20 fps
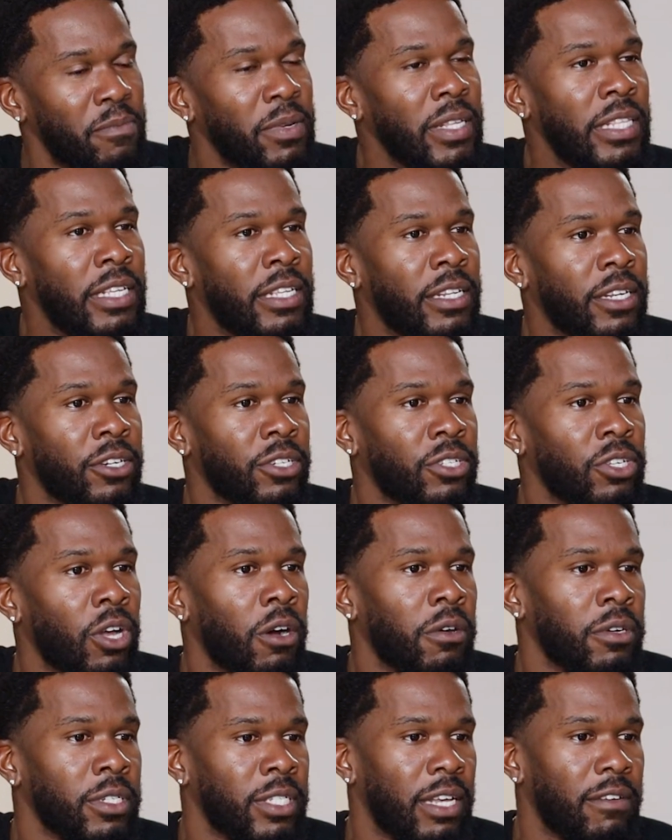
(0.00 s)
But then there's
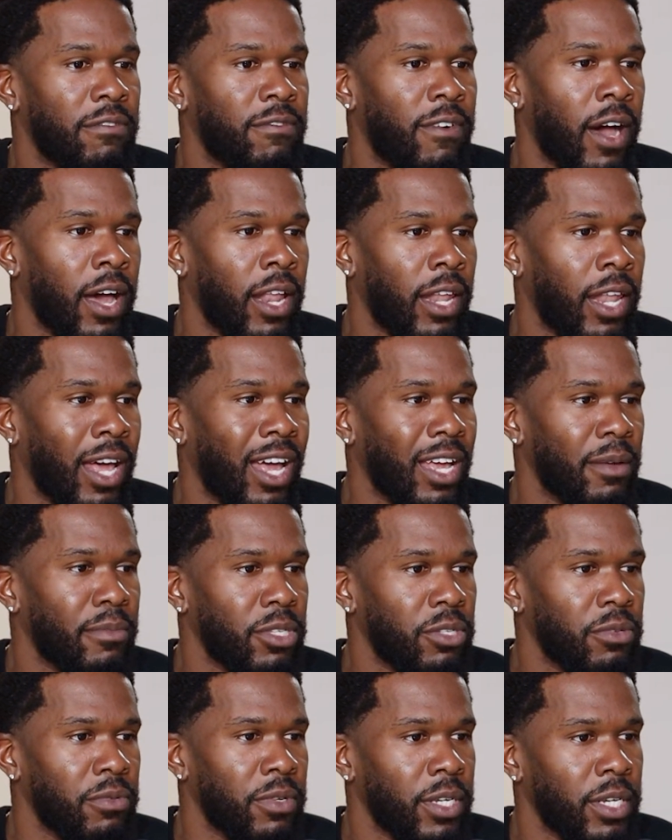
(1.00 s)
always that fine line
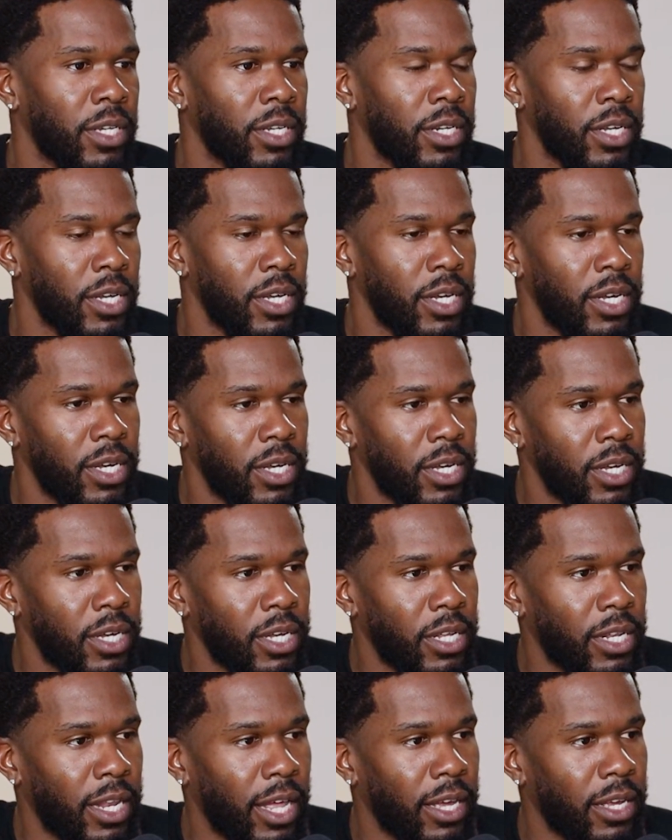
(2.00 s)
between
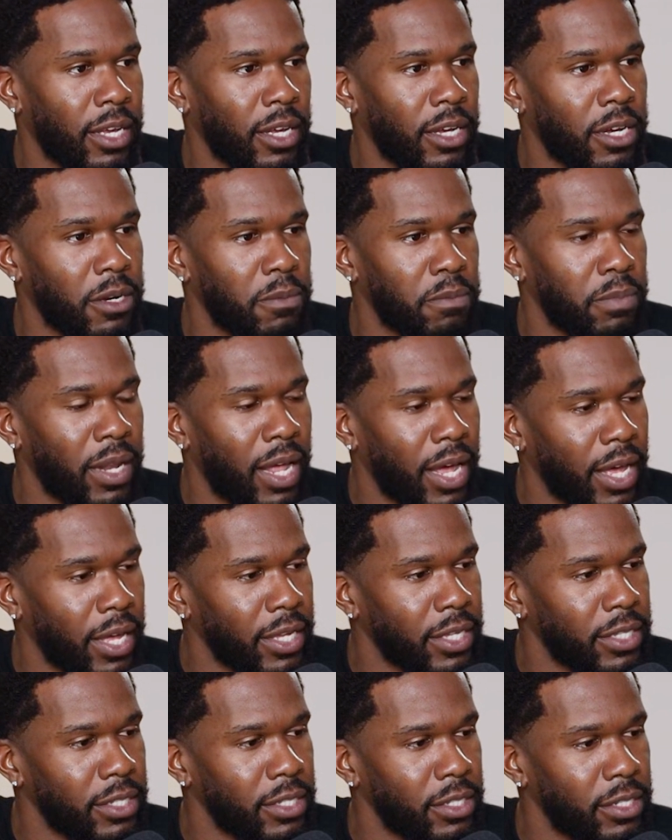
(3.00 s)
like
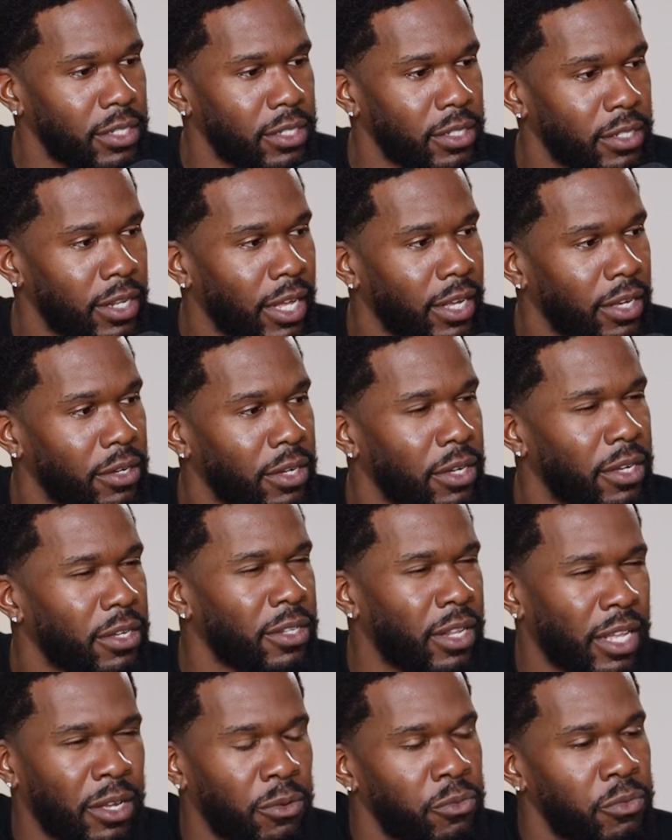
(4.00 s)
compliance,
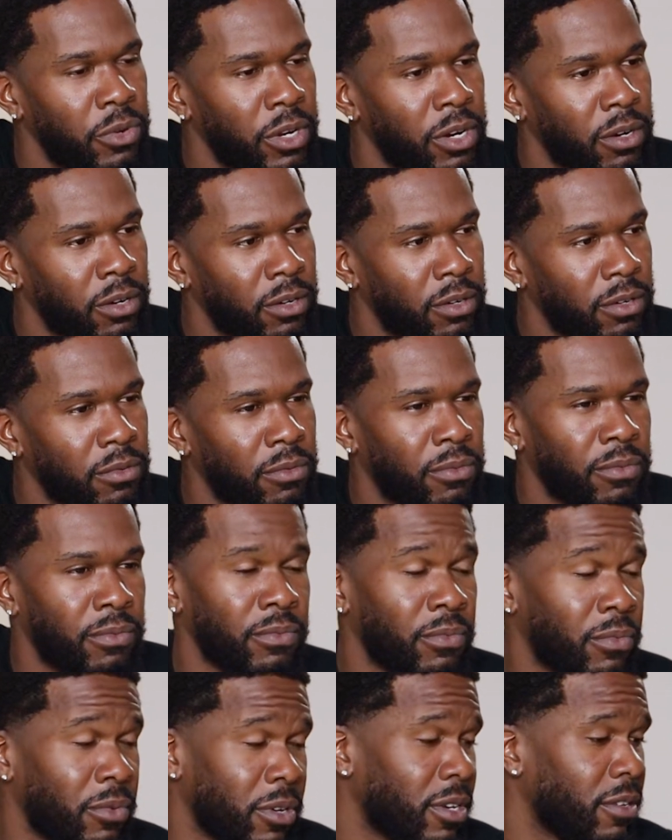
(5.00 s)
like
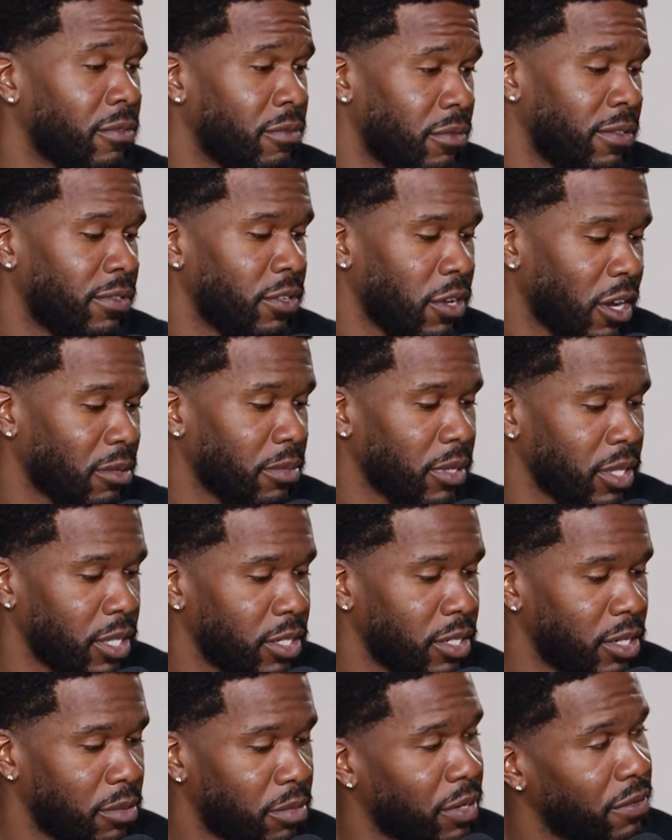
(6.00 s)
we've talked about
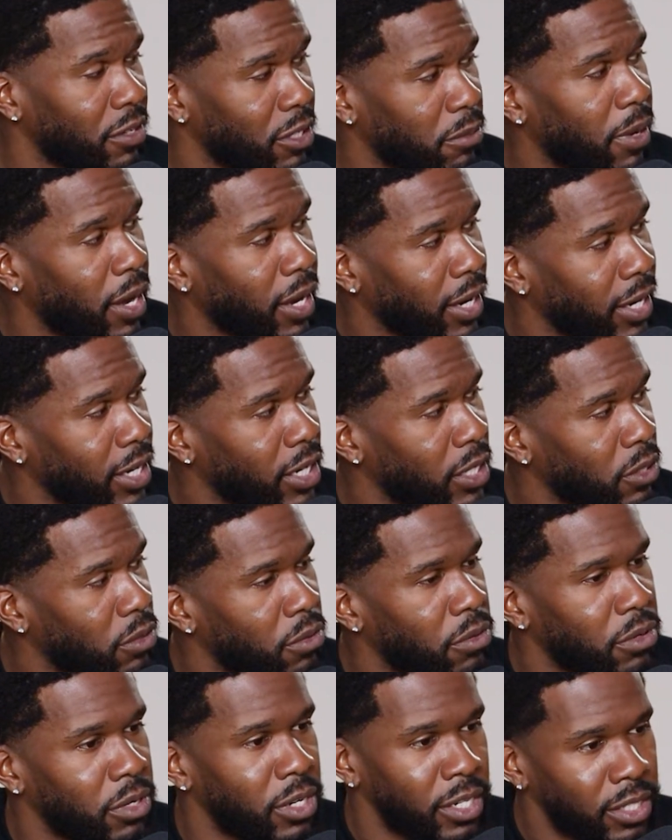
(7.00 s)
this in the previous podcast,
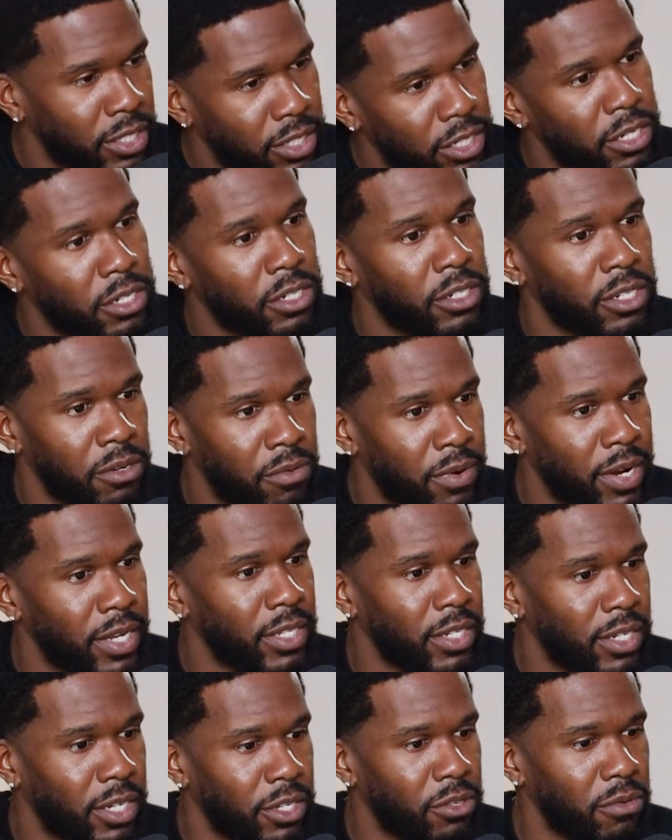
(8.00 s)
where we're intentionally
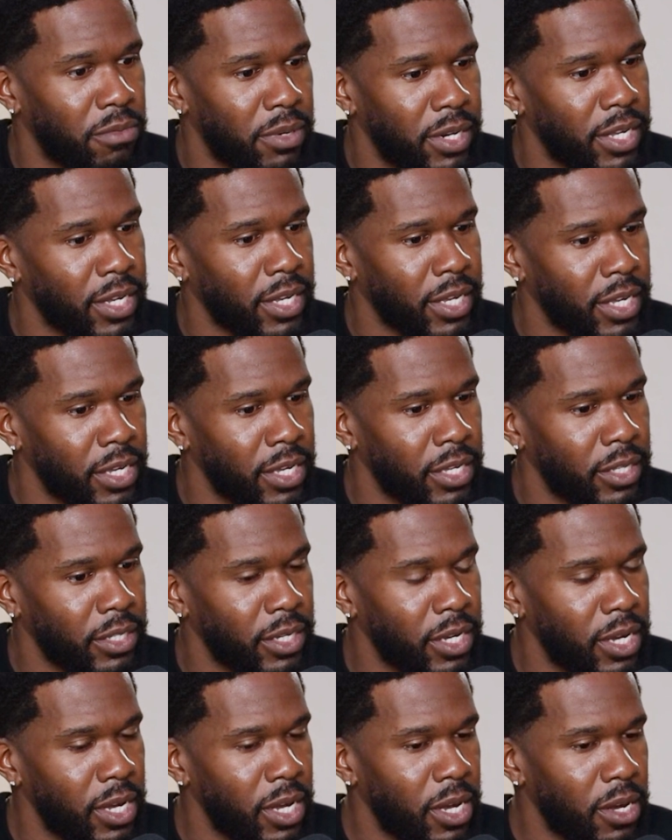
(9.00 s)
raising disobedient kids.
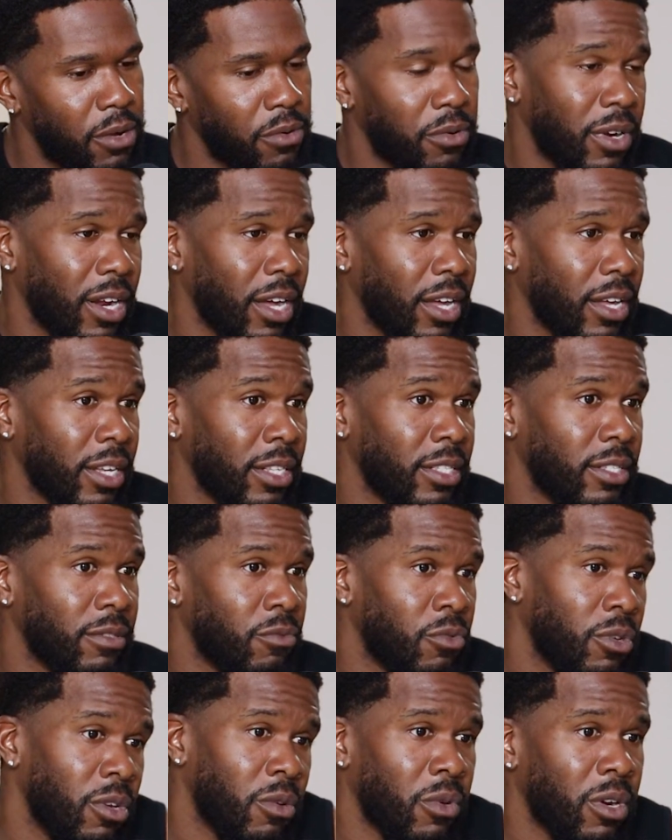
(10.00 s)
We don't
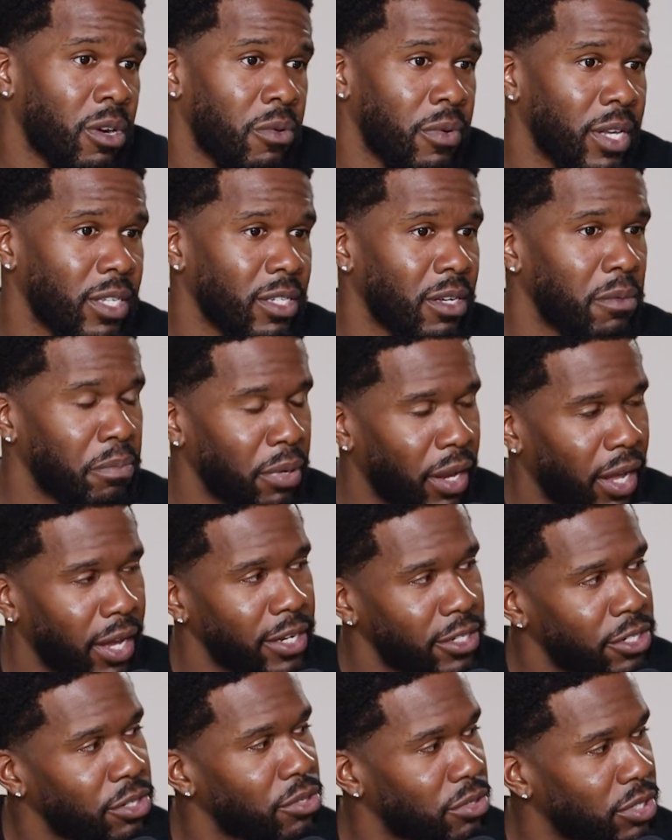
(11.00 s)
want to raise
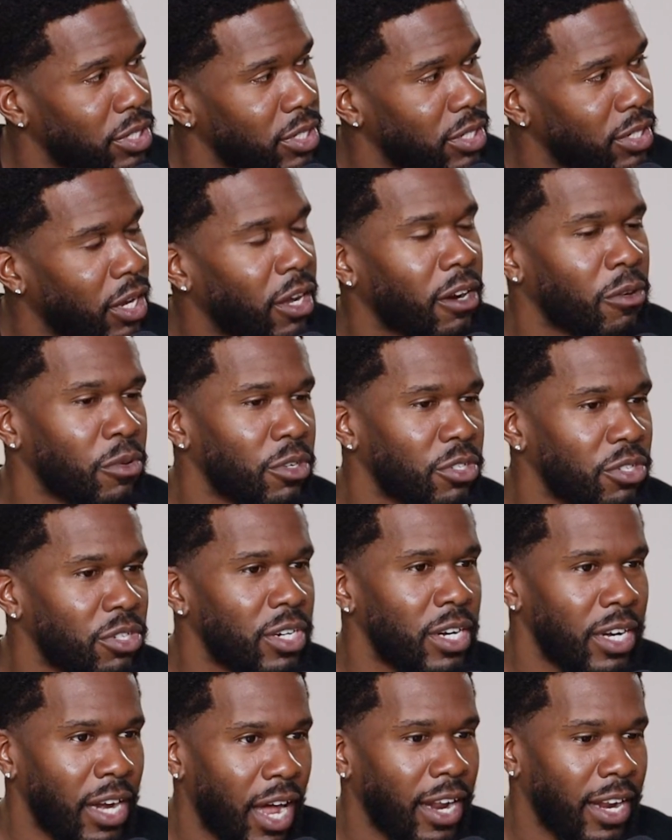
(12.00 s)
compliant children. I don't want you
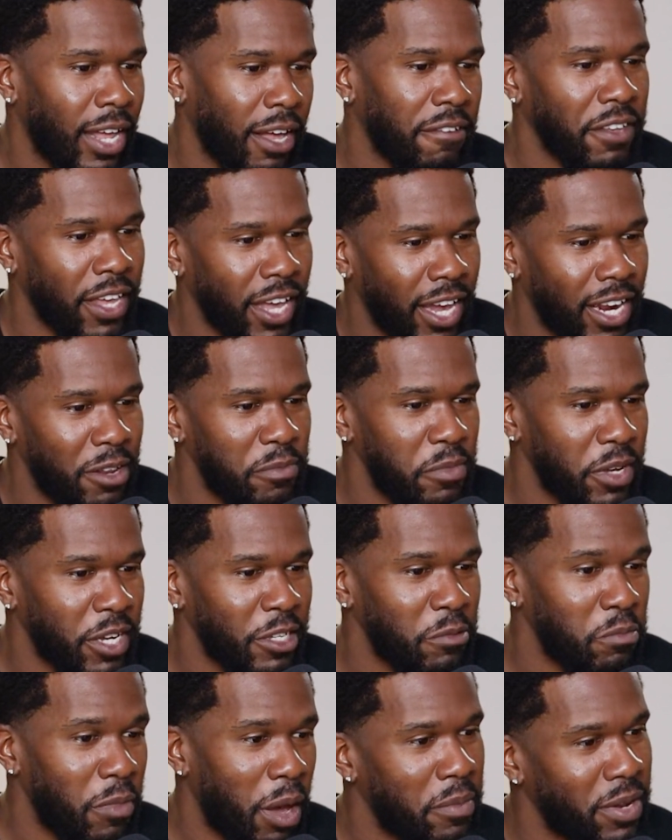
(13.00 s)
to not have candy
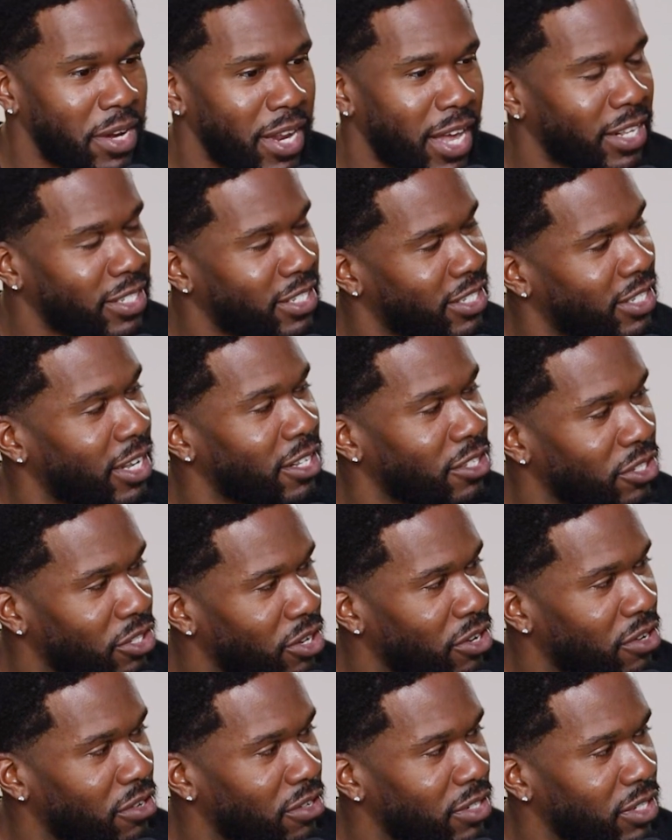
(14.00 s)
because mom and dad said so.